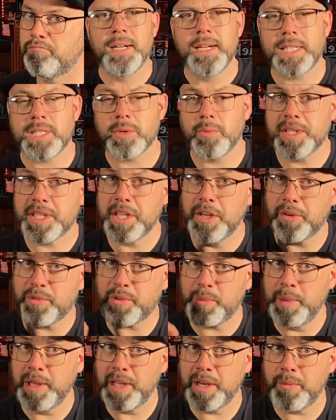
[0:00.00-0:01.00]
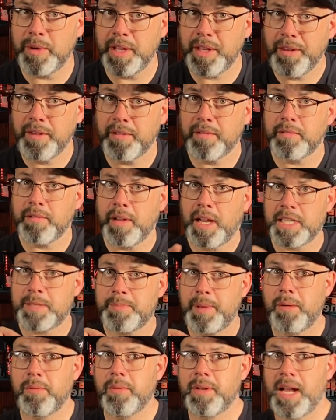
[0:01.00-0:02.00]
It's a whiskey you're familiar with and
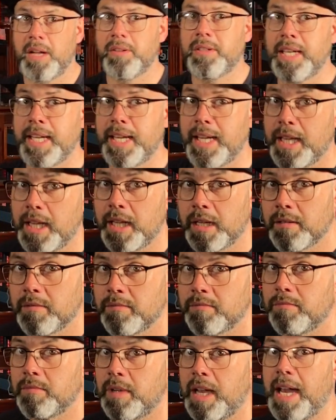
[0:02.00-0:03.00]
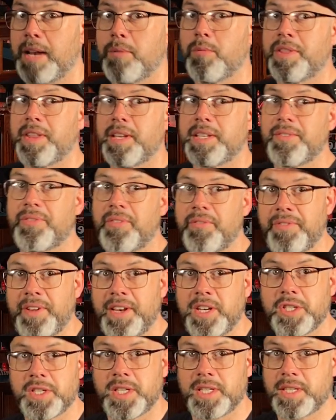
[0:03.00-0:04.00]
spelt without the E and with a different
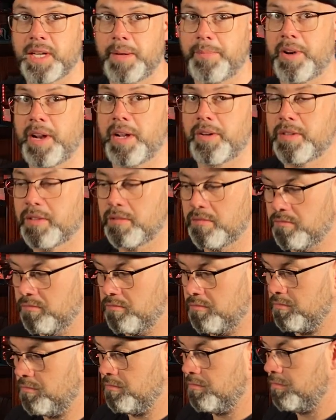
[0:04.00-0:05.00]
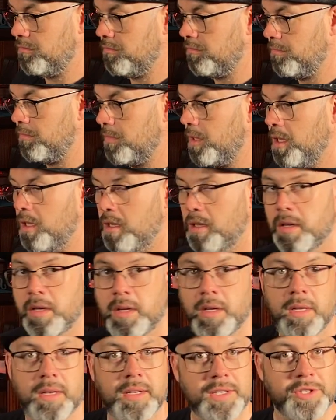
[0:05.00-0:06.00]
finish this time around.
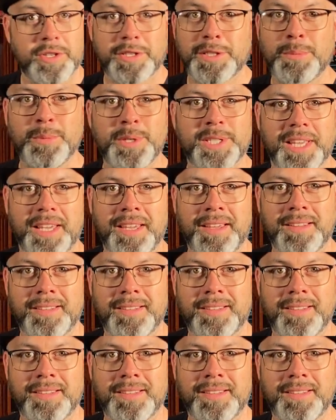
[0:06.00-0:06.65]
Let's drink some whiskey.